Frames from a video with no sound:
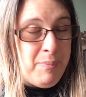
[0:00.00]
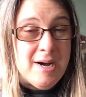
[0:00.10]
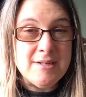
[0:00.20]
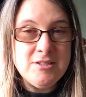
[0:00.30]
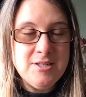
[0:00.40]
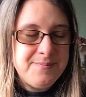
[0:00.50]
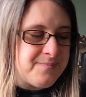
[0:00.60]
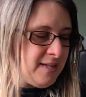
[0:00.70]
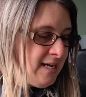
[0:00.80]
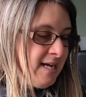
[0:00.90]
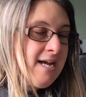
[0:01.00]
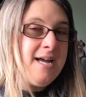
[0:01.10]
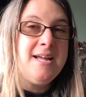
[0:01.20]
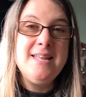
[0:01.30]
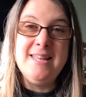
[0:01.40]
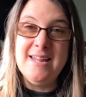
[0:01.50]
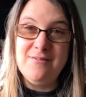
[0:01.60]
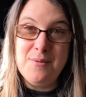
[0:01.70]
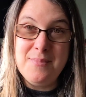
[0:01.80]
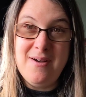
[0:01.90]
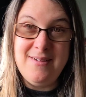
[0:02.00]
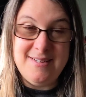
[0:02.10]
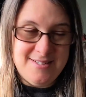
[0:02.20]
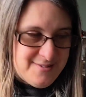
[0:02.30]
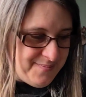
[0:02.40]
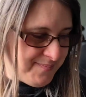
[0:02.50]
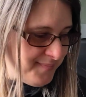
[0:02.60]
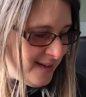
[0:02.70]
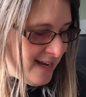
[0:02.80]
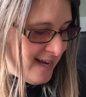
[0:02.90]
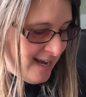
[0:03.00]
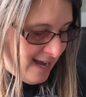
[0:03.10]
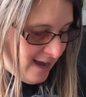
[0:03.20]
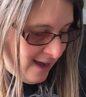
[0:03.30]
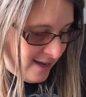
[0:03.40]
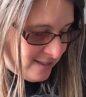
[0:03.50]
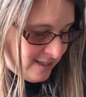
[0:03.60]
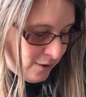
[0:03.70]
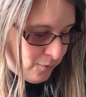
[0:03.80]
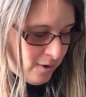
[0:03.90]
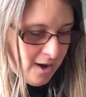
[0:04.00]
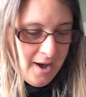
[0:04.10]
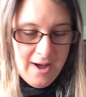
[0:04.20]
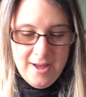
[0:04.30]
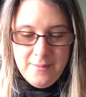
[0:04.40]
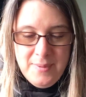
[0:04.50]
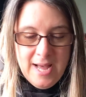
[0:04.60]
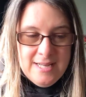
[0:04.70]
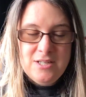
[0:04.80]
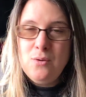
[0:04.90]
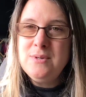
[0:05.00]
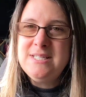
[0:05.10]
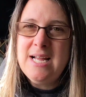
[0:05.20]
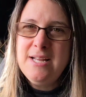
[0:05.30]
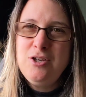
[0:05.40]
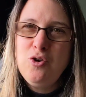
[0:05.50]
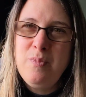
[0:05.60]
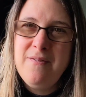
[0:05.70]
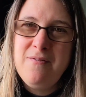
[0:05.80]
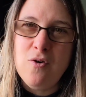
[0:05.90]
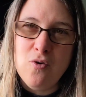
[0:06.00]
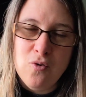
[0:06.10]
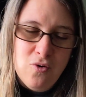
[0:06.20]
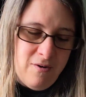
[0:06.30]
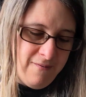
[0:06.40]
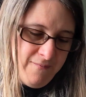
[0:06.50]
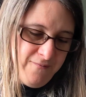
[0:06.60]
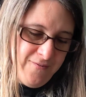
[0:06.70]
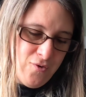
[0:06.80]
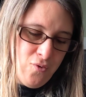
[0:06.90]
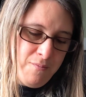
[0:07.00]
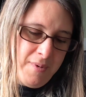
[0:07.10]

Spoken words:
but never mind. So, as I was telling you before, for